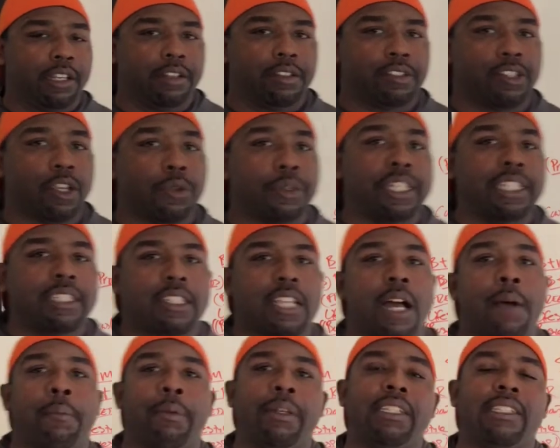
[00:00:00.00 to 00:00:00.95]
So these
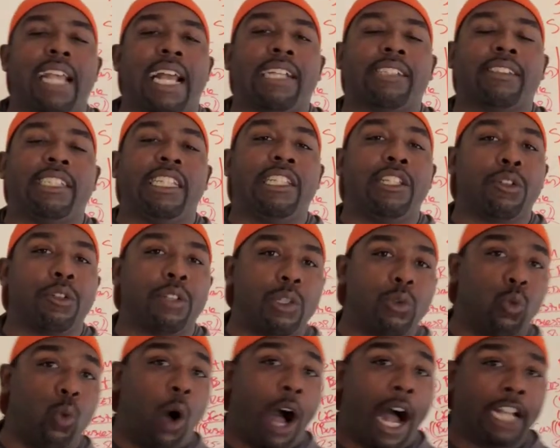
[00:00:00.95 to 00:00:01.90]
companies actually literally
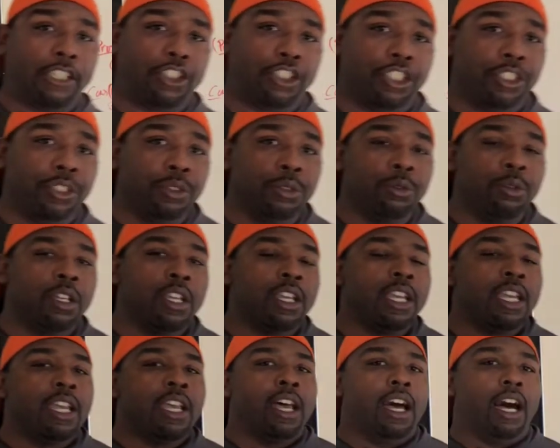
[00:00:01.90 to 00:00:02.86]
watch you.
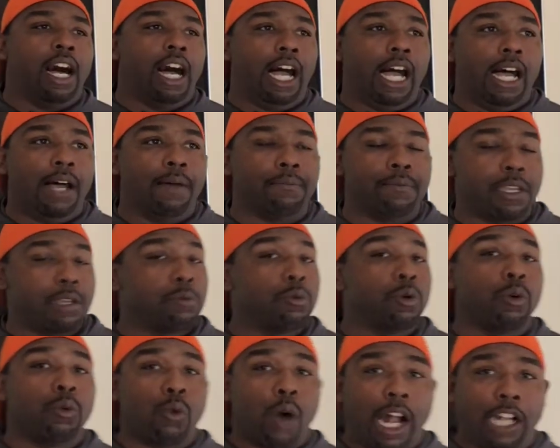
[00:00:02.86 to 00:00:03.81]
They
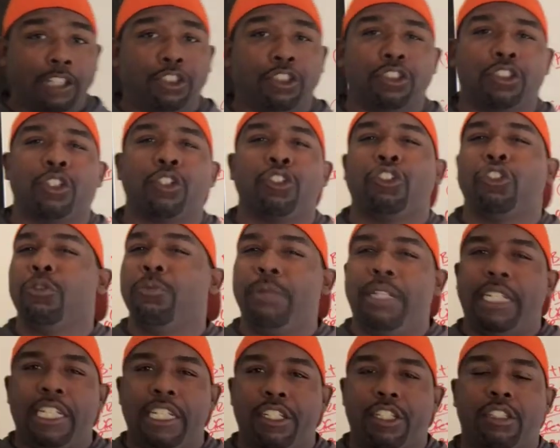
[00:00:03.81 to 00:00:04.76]
will watch your social
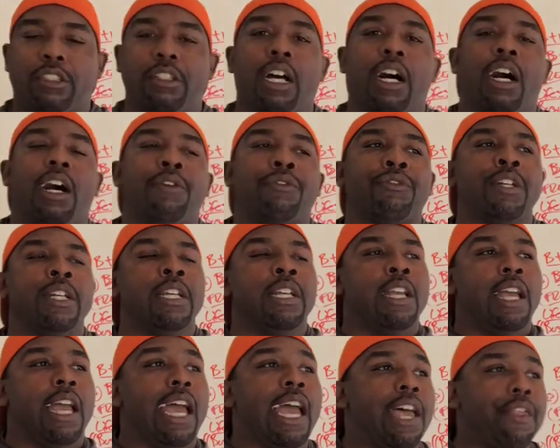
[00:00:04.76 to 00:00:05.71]
media
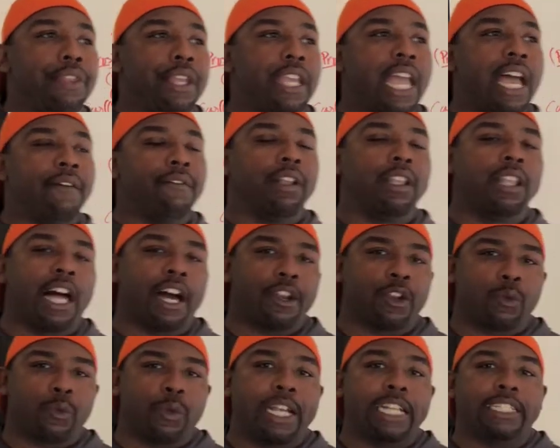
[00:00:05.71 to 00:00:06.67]
stuff, and they have a lot
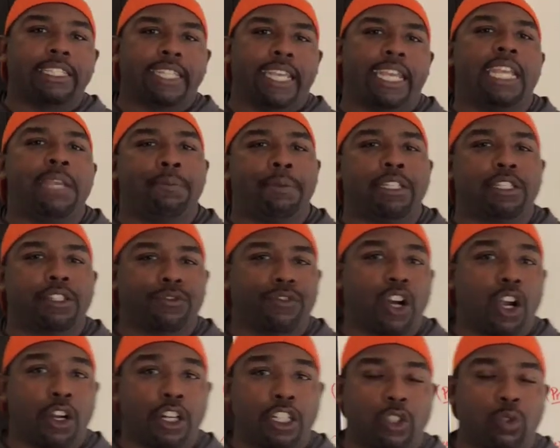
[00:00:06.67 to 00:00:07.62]
of red tape as
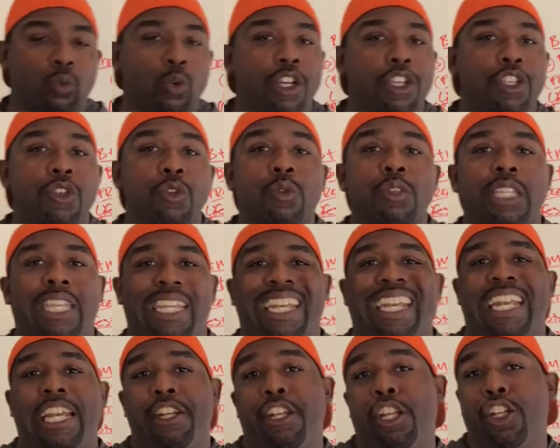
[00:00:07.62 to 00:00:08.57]
far as what you
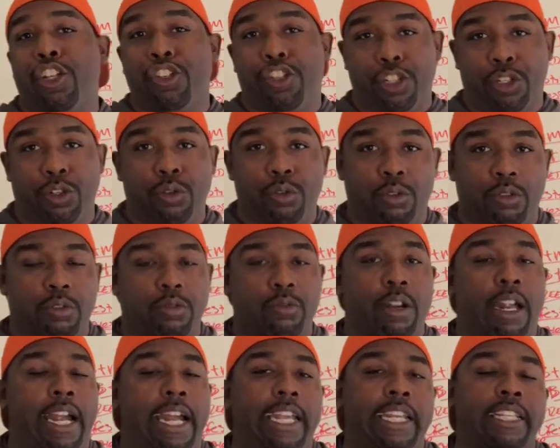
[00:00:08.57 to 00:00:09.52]
can do,
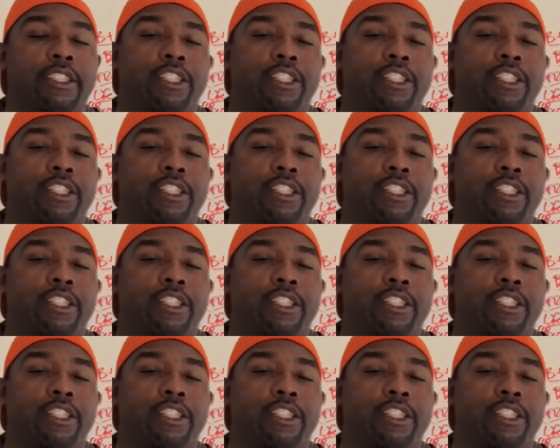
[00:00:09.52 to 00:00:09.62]
right?